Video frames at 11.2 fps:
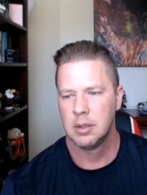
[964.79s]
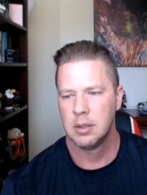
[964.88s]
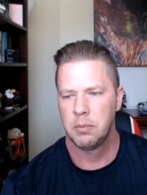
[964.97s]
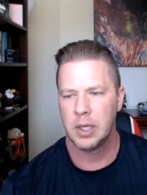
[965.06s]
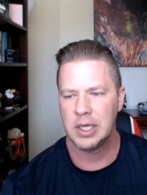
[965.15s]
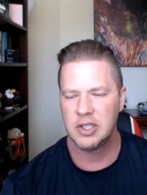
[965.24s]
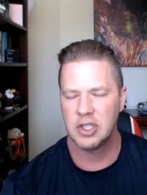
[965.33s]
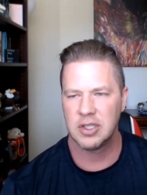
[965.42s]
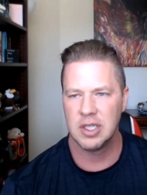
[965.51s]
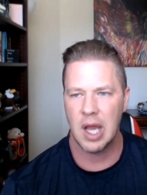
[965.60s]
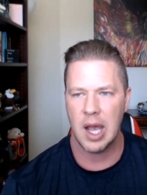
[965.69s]
but it's
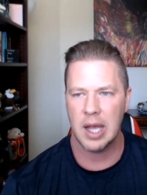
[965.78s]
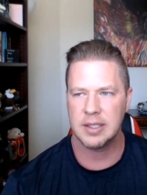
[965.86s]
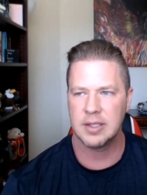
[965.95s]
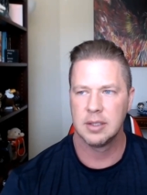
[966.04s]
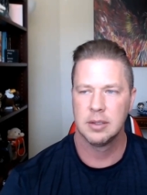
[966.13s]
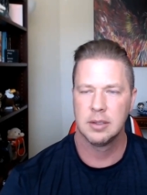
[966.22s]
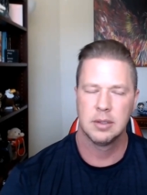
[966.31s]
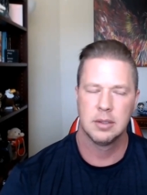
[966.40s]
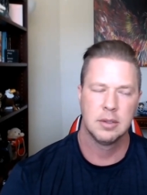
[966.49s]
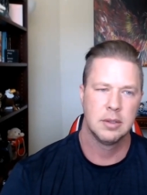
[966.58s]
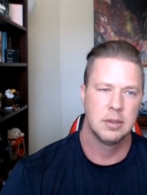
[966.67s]
just not
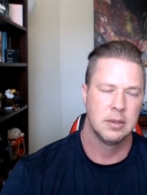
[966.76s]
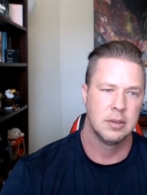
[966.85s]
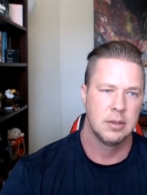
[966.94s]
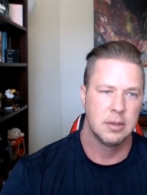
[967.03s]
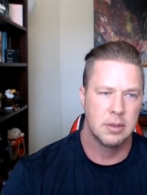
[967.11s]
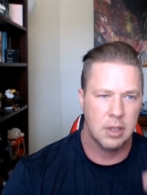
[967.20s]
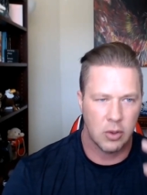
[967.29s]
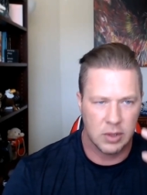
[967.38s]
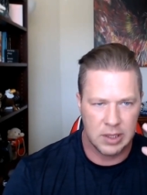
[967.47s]
you know, it,